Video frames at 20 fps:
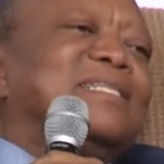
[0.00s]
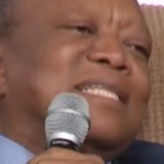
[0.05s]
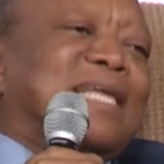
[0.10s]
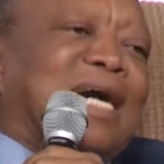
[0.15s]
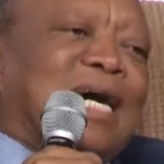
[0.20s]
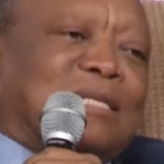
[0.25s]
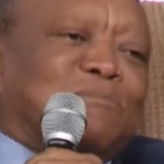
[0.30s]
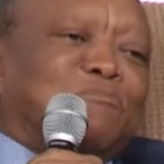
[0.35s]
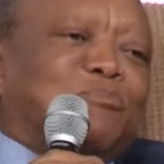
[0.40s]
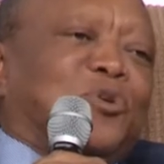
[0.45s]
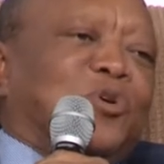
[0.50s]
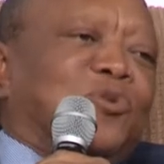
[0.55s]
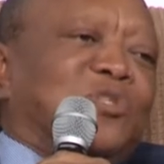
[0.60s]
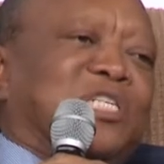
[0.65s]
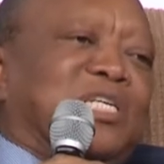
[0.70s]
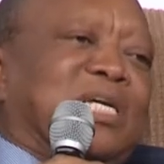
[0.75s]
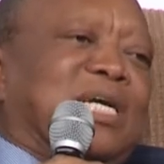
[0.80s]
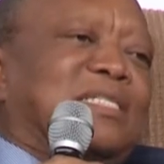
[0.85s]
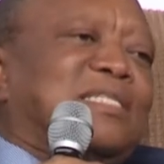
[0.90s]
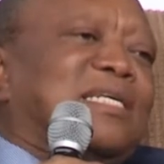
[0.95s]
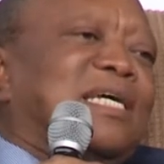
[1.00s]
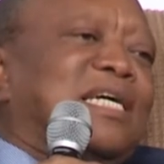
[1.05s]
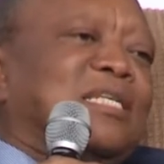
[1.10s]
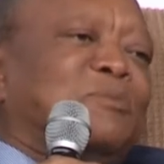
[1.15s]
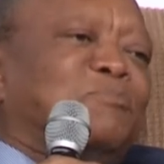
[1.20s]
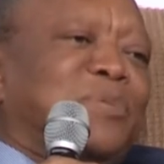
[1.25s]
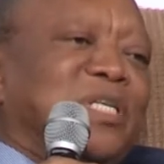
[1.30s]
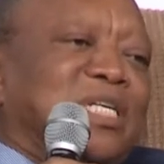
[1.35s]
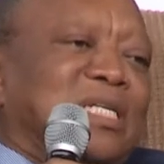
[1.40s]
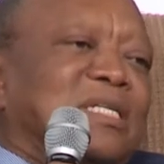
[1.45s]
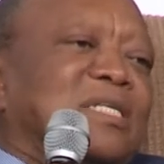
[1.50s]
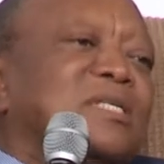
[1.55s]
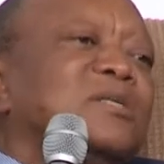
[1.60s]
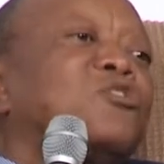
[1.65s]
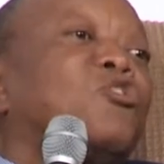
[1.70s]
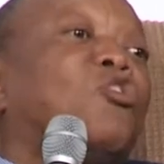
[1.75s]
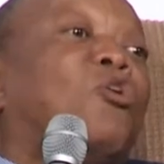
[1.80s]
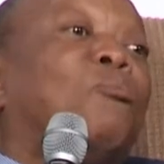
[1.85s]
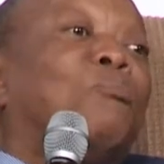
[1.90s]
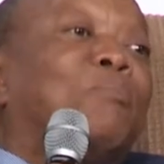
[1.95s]
That project has been
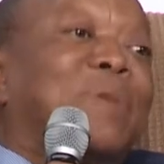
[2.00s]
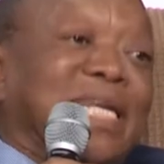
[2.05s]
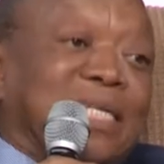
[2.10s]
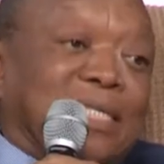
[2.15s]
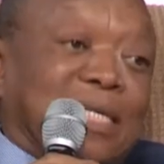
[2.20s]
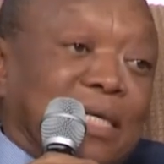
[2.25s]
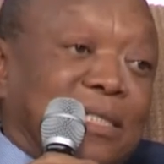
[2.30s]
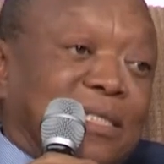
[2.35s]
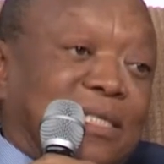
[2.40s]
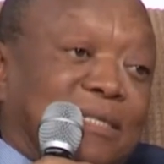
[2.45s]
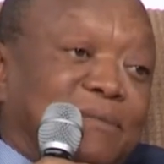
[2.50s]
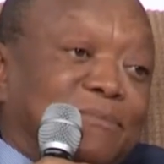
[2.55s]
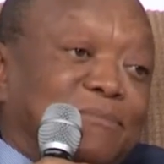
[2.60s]
completed.